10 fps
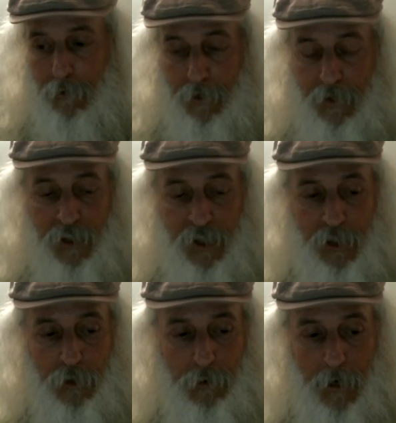turn of the
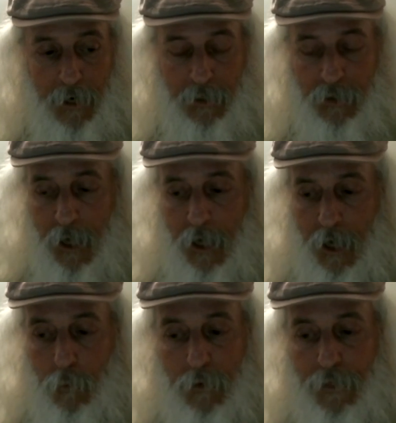century writings.
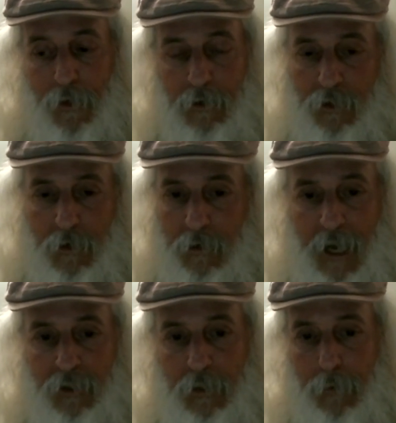Well, thoughts don't
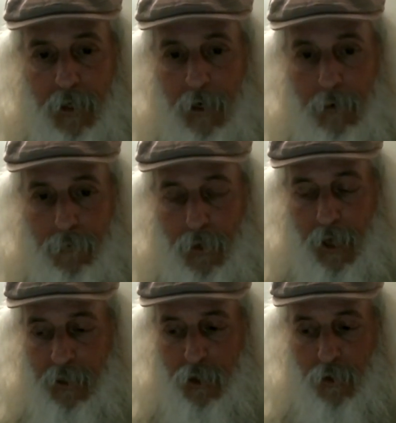actually become
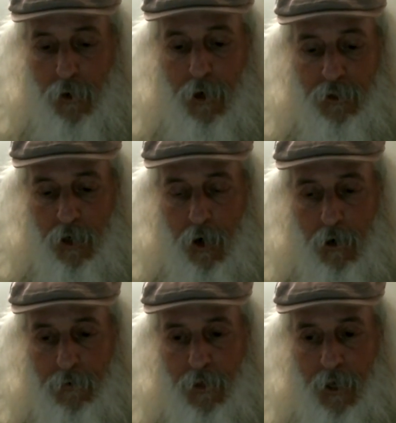things, thoughts
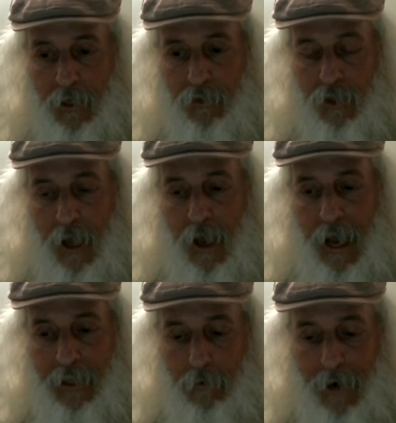are things.
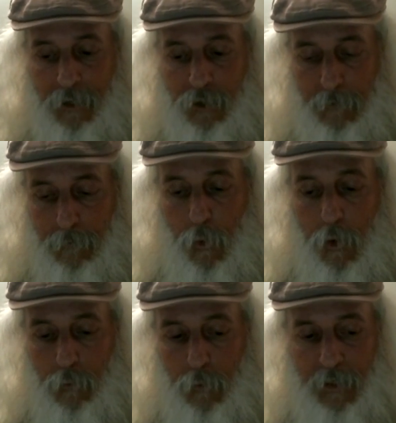And they're actually
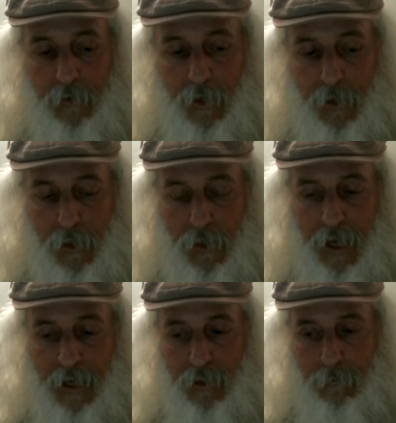more real than the
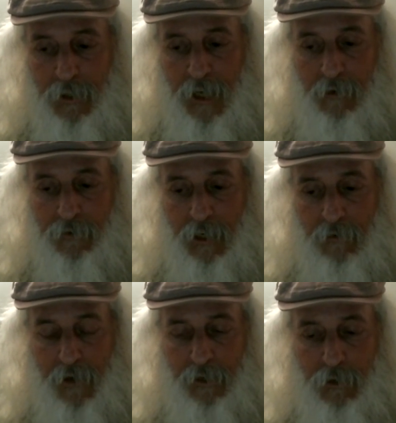things themselves that
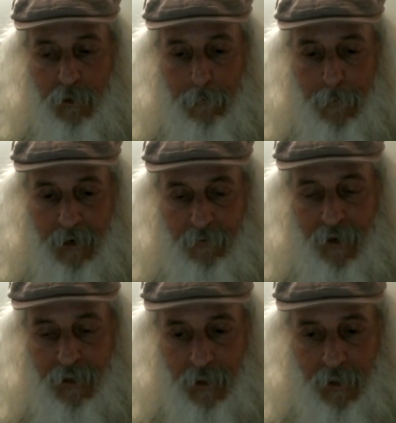eventually
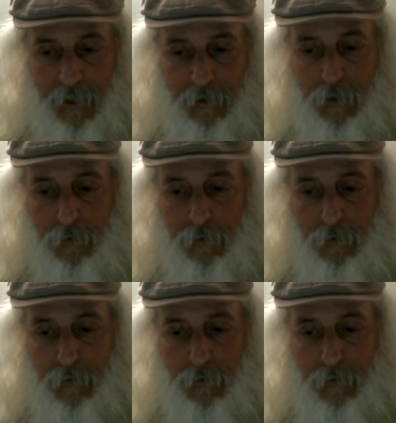manifest. And here's